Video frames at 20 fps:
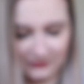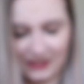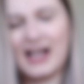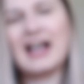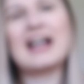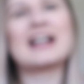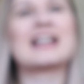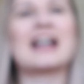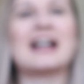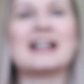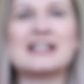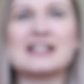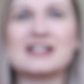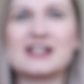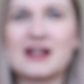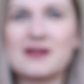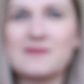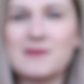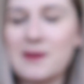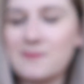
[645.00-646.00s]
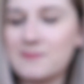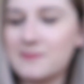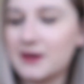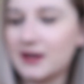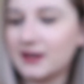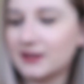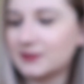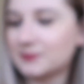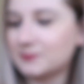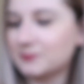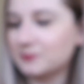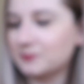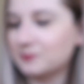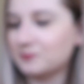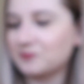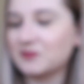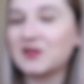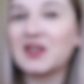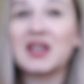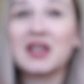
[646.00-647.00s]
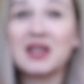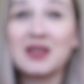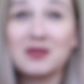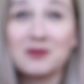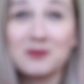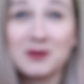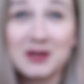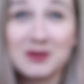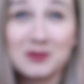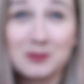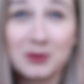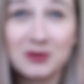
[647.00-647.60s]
I can't even remember. Either way, it's